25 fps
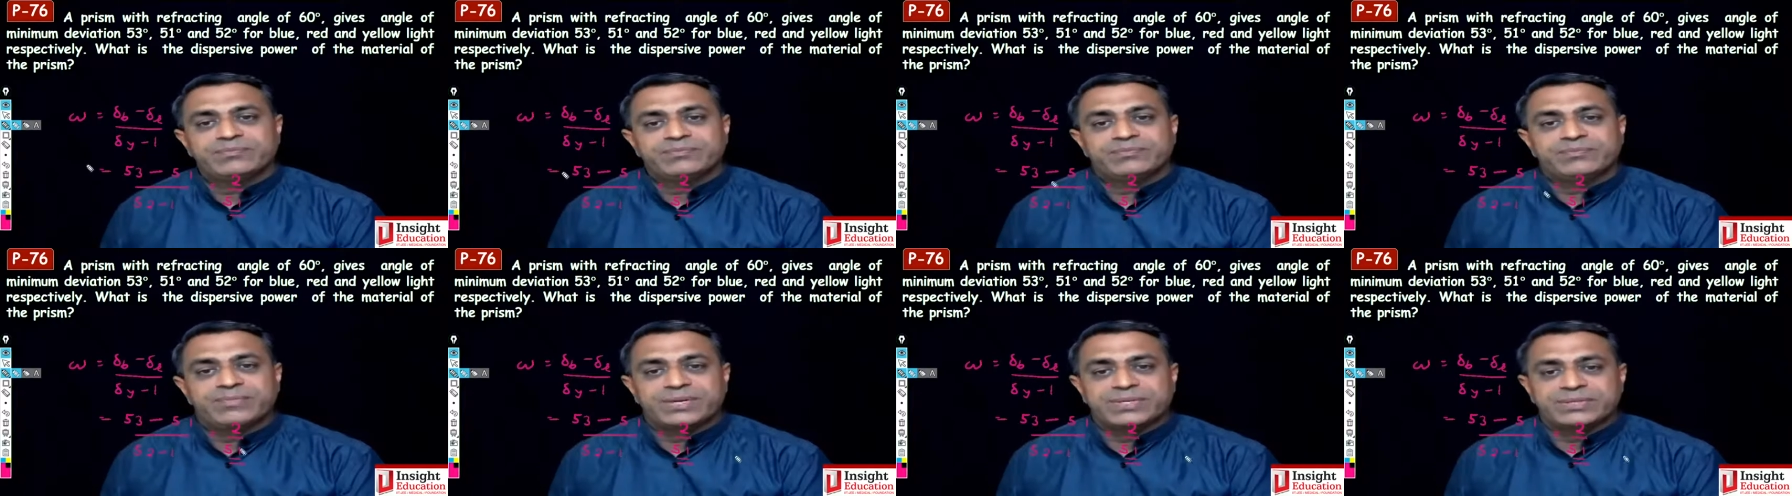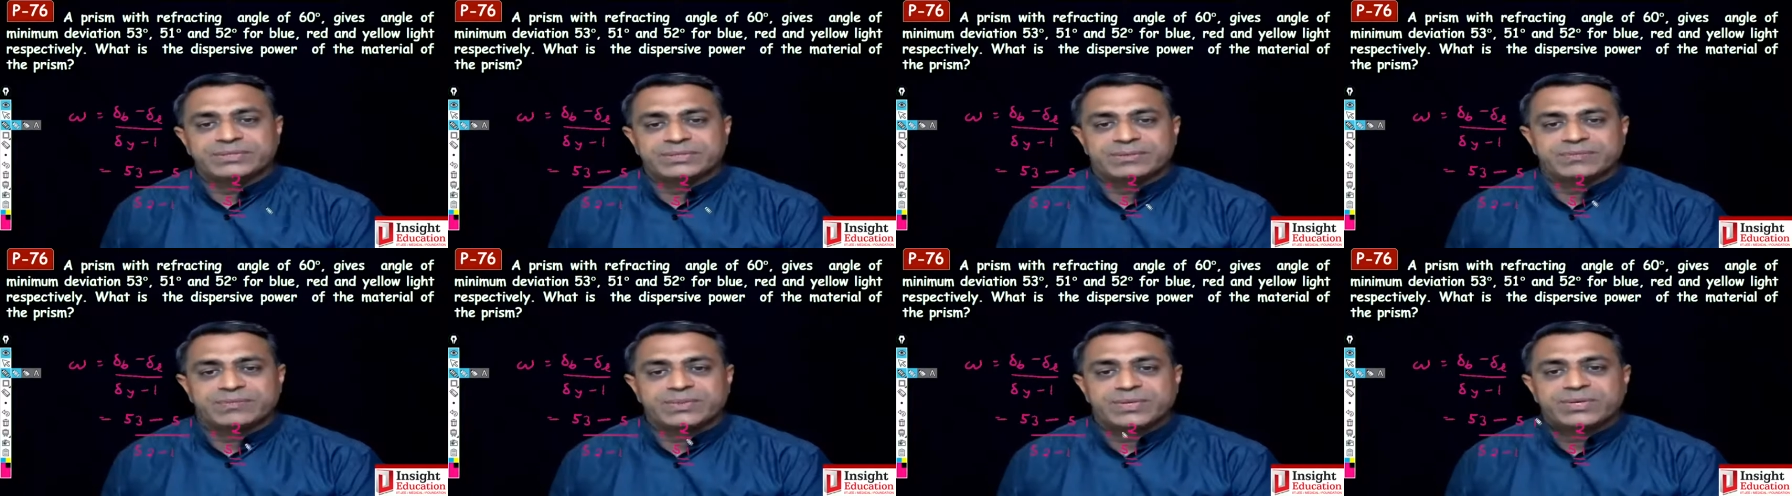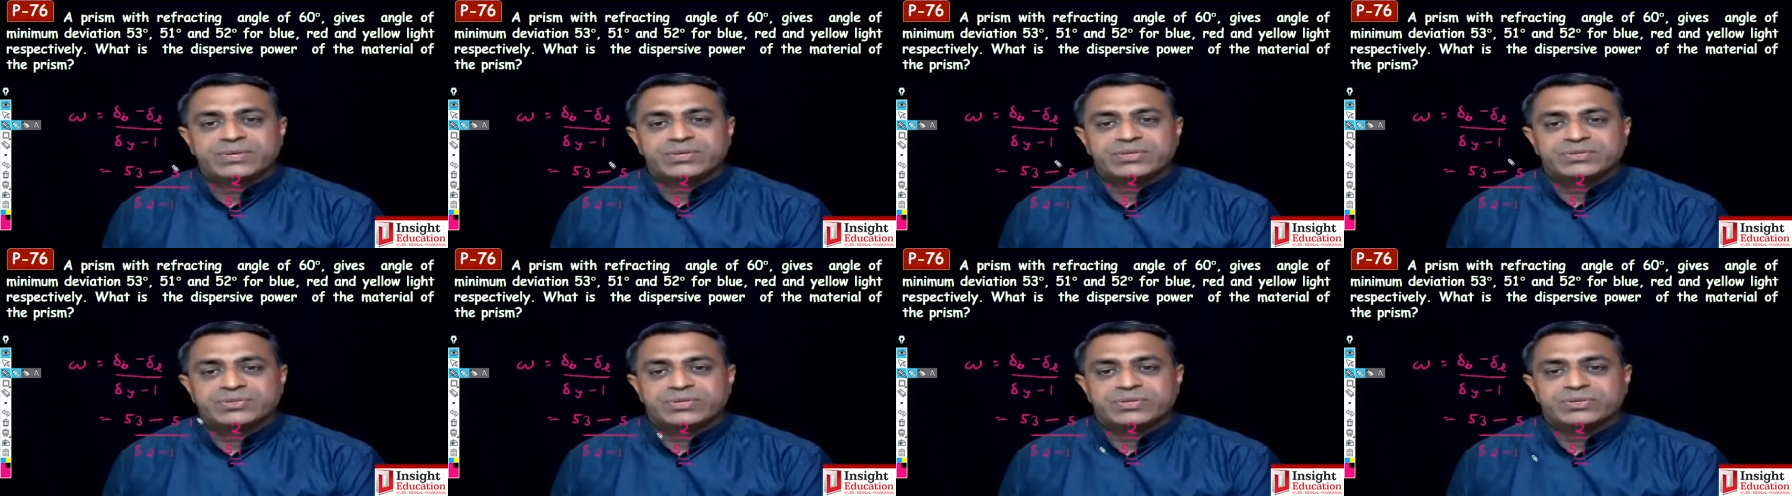prism.
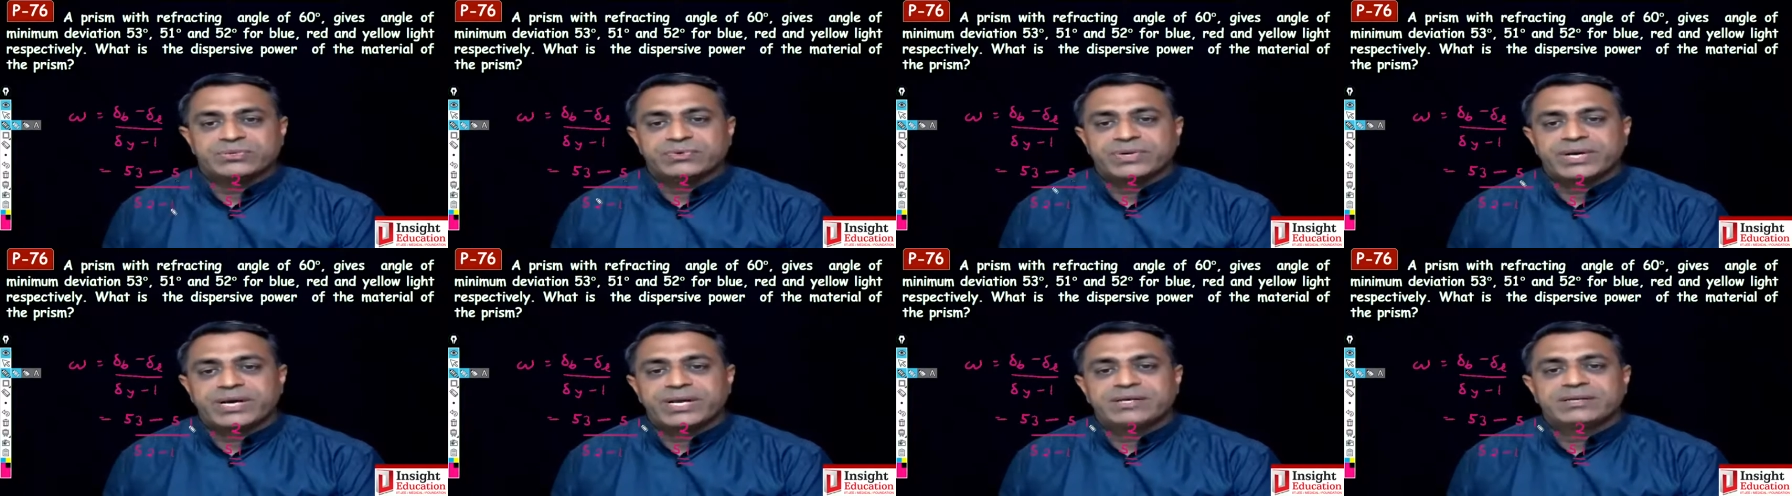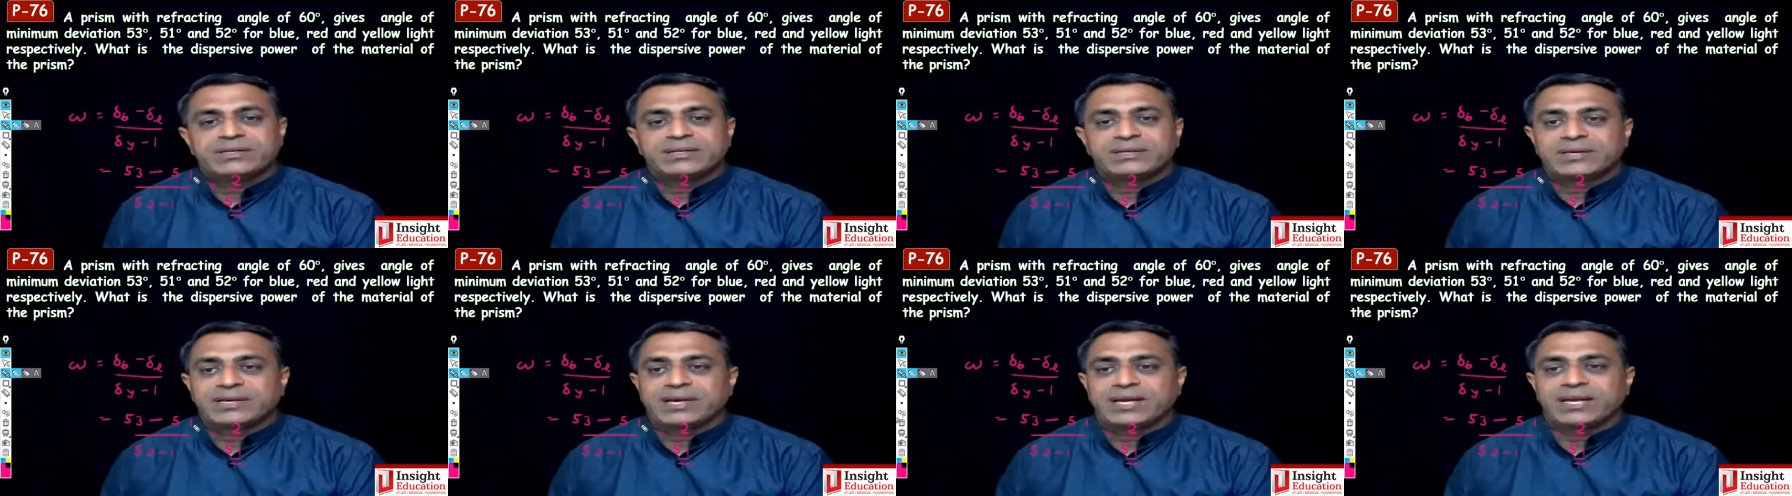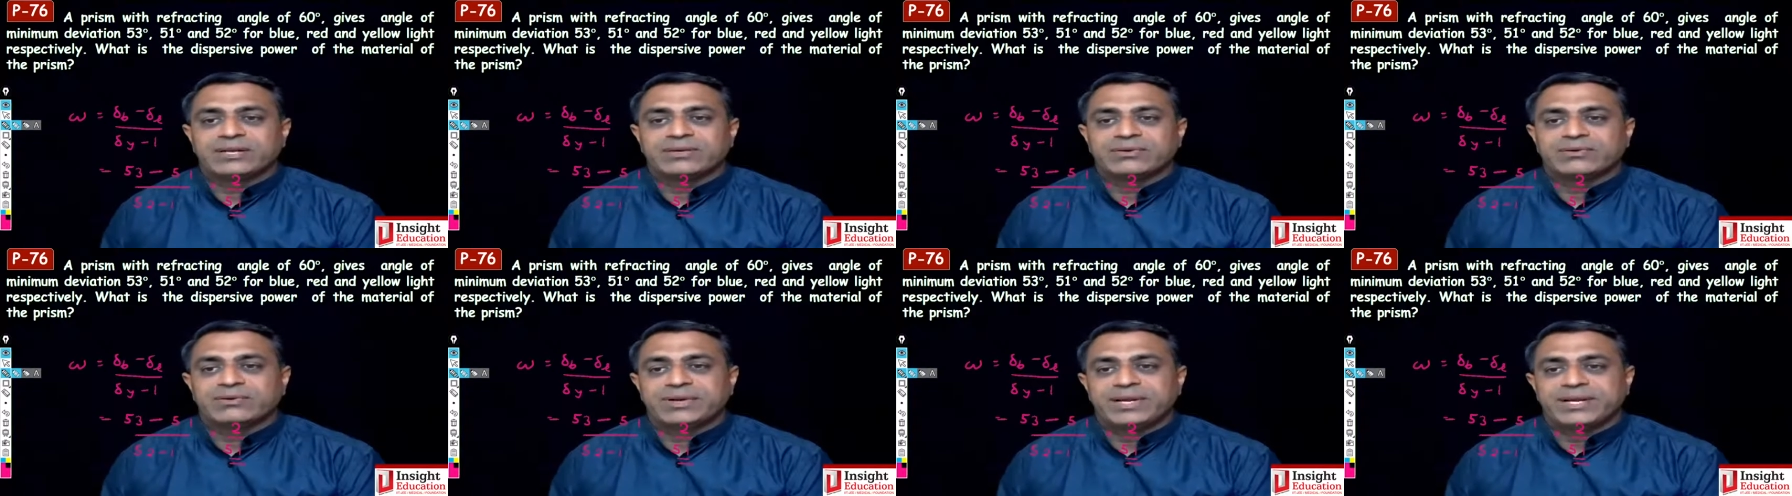So you can
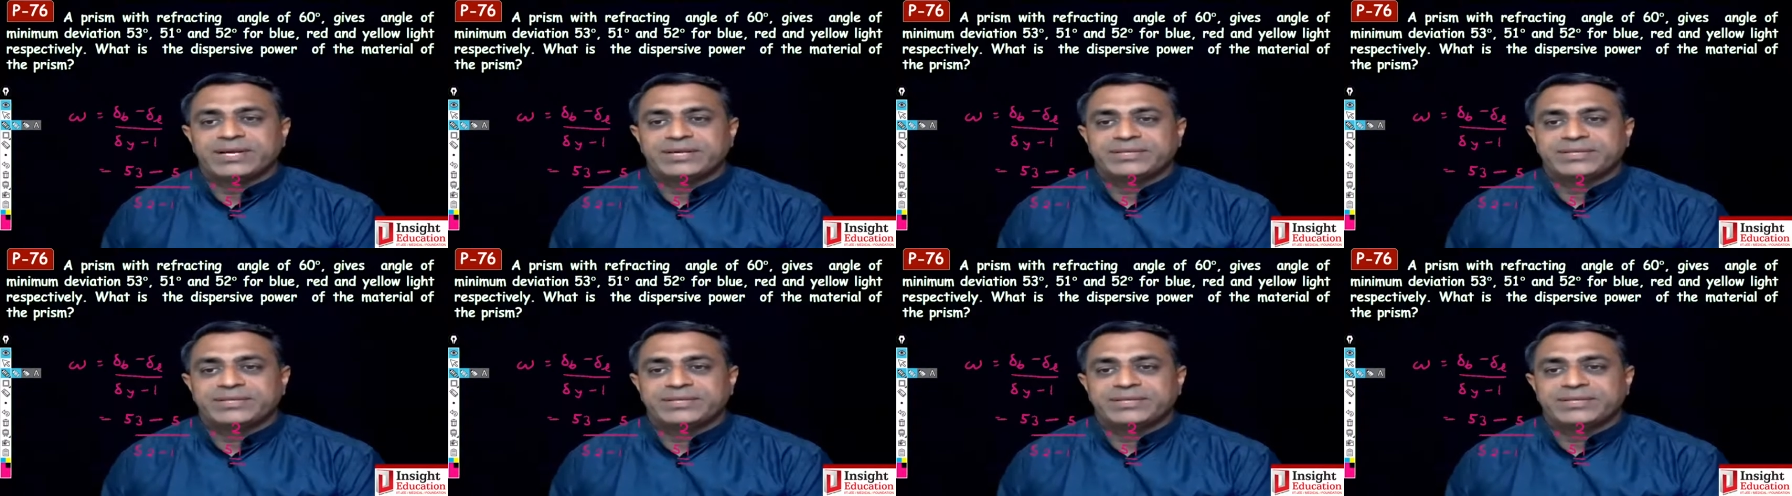calculate.